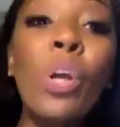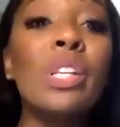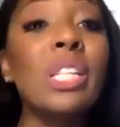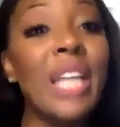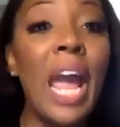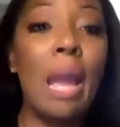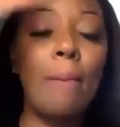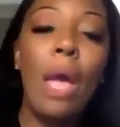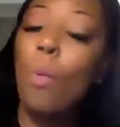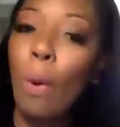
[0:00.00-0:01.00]
where's the
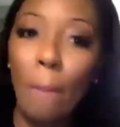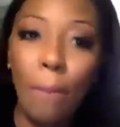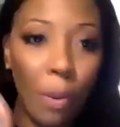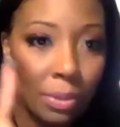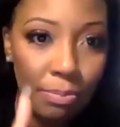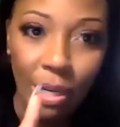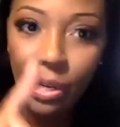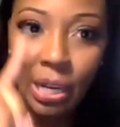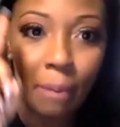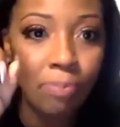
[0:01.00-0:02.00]
same?" Well, there was
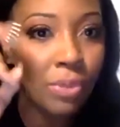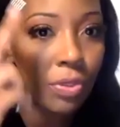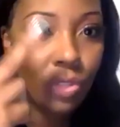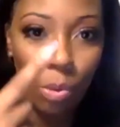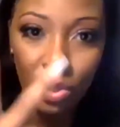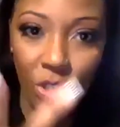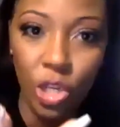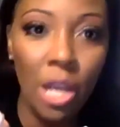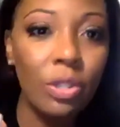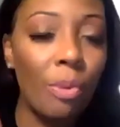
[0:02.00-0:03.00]
Miriam, there was
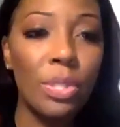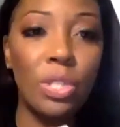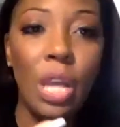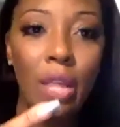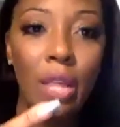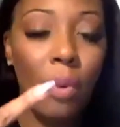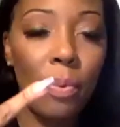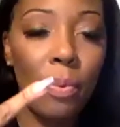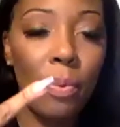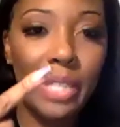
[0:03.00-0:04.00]
Je- there was there
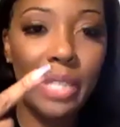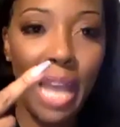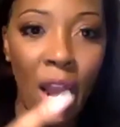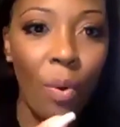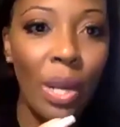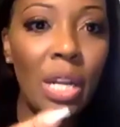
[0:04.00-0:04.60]
was Aaron,